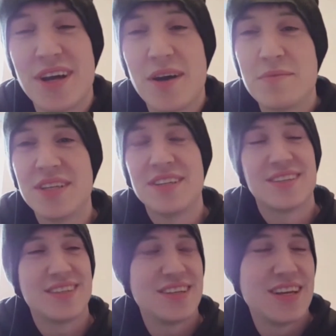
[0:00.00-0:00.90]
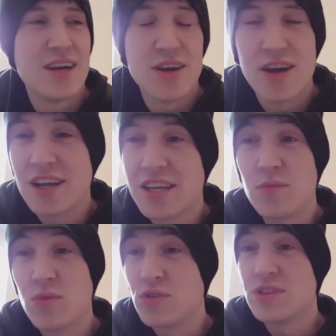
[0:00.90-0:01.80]
I mean,
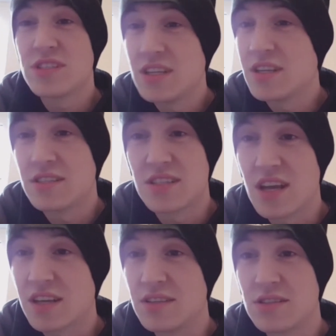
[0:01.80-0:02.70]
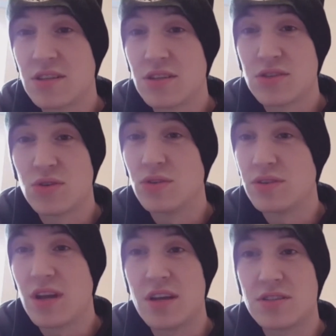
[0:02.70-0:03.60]
again, we're only seeing it in seconds, so
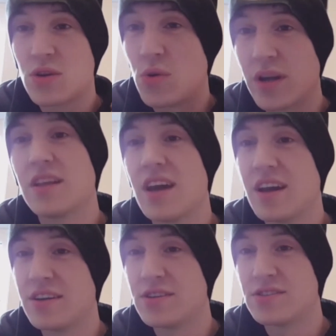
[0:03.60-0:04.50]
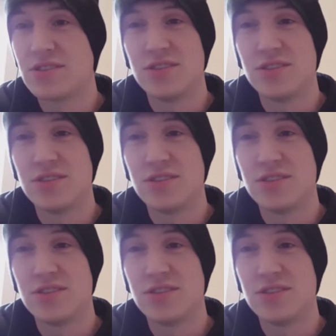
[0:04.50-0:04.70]
it's quickly hitting us.